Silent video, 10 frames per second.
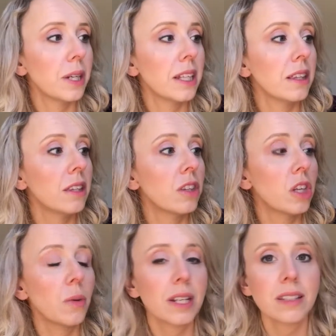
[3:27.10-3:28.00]
in the
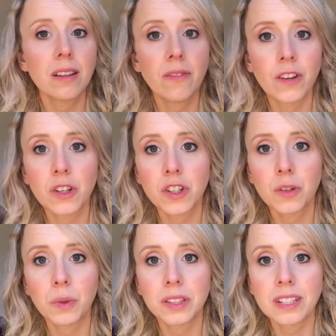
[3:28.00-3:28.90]
US in the future,
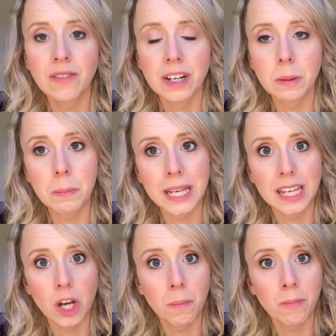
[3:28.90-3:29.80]
we'll definitely be
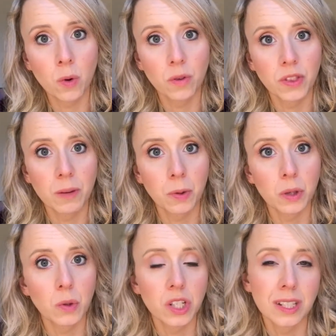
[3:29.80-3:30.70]
picking up more of their
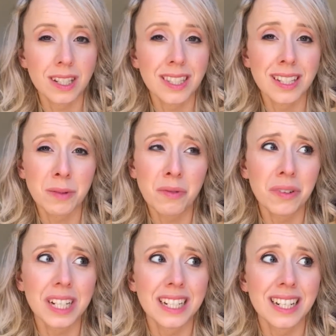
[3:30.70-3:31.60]
body washes because they smell
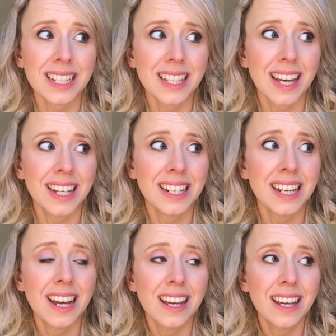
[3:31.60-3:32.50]
really nice and
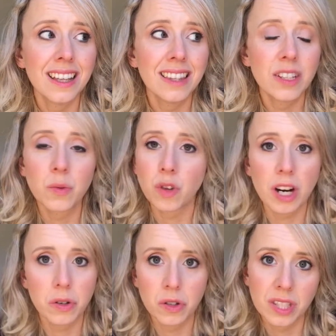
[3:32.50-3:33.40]
they don't
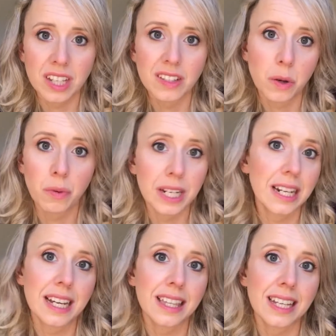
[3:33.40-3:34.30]
dry out your skin, so I really
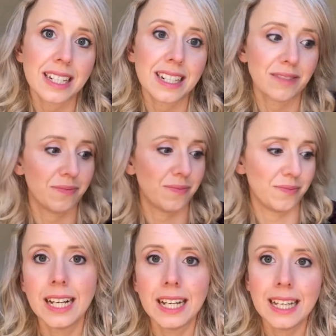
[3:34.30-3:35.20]
like that.
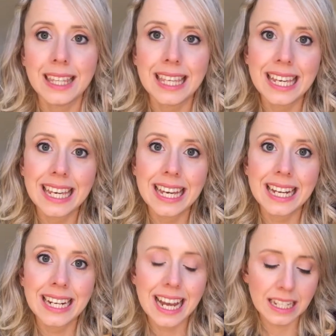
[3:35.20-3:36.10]
The
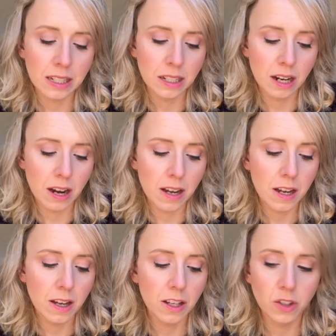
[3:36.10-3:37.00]
next
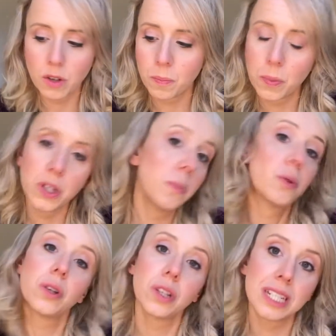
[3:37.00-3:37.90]
sort of body
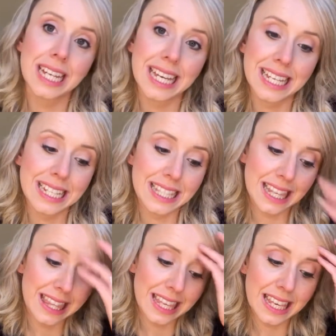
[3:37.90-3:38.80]
product is
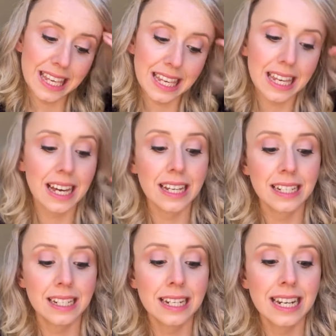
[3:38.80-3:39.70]
the
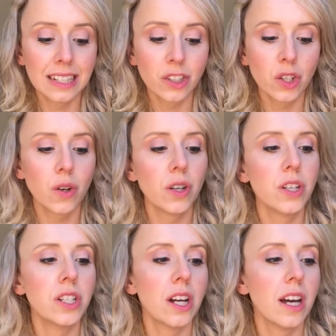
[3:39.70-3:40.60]
Neal's
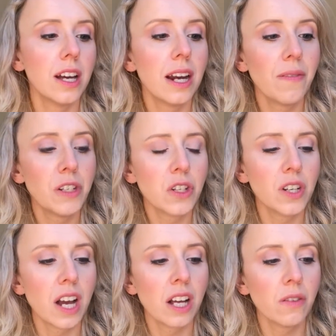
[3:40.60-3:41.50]
Yard Lavender
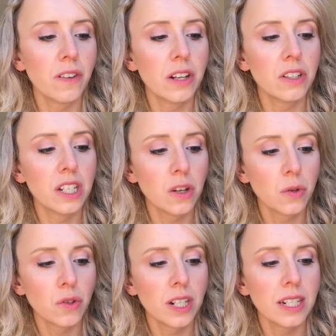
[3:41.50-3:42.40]
and Aloe Vera
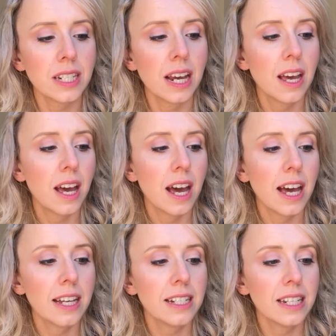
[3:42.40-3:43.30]
Deodorant,
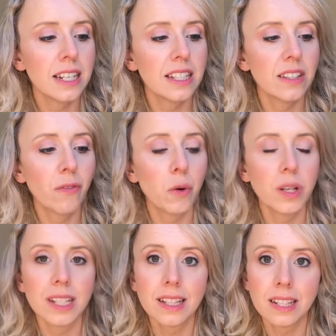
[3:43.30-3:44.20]
and it's for
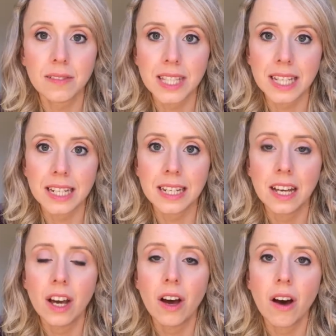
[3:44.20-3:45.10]
sensitive skin.
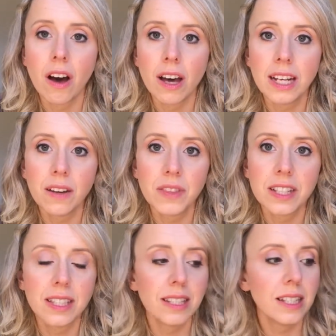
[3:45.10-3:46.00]
I love
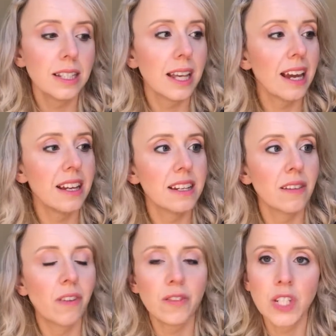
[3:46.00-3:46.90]
this. This is
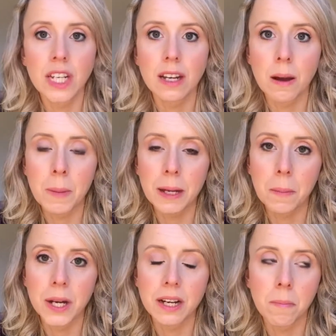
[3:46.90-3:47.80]
$8.50. I pick
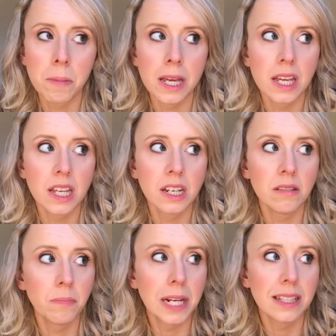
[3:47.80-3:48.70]
mine up
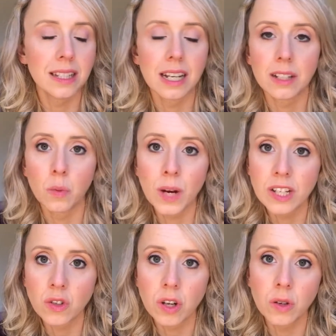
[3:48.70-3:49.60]
in places like
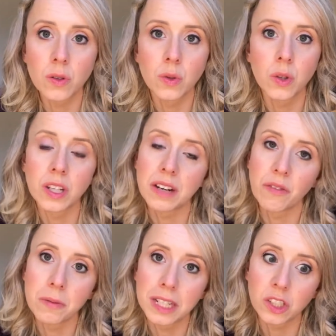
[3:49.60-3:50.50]
Waitrose, or you can get it
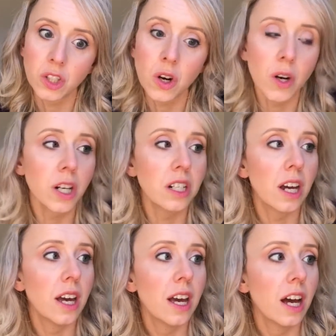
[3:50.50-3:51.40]
from Neal's Yard.
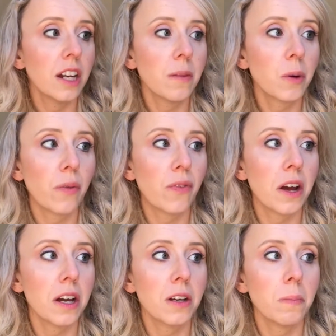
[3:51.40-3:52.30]
A number
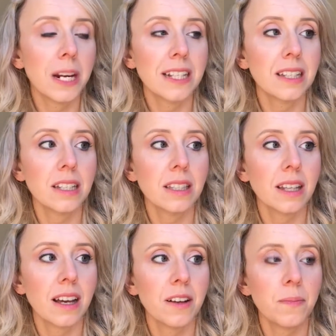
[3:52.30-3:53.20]
of places
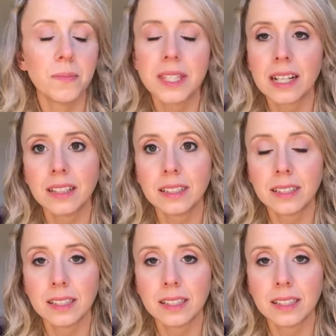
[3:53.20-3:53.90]
sell